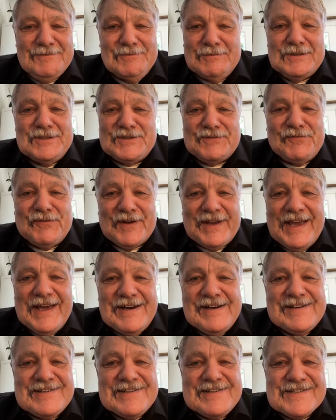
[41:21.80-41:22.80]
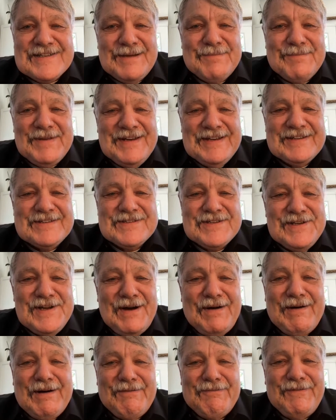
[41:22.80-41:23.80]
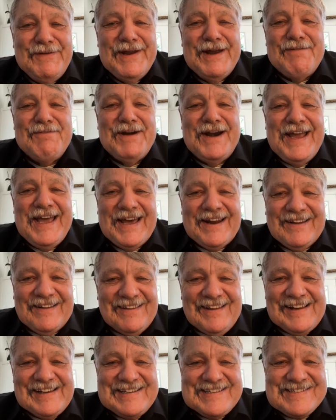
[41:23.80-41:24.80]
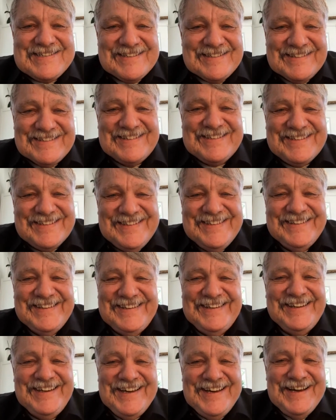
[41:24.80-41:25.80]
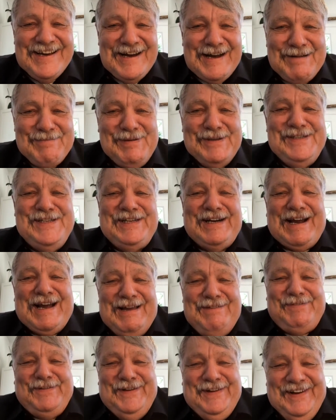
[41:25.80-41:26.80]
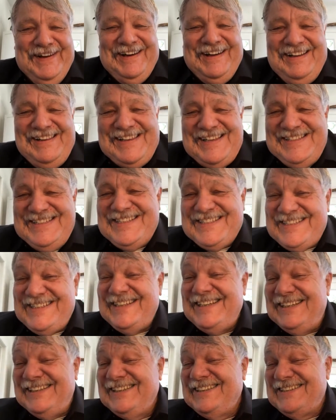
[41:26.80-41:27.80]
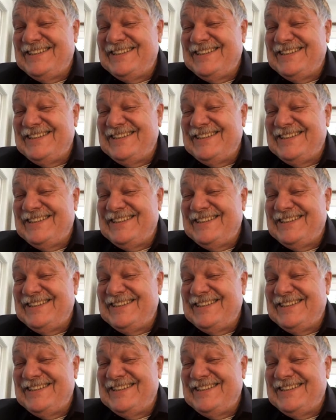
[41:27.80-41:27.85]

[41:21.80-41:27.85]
would you forget it or something? He goes, no, I've never had a license. I've been driving all these years.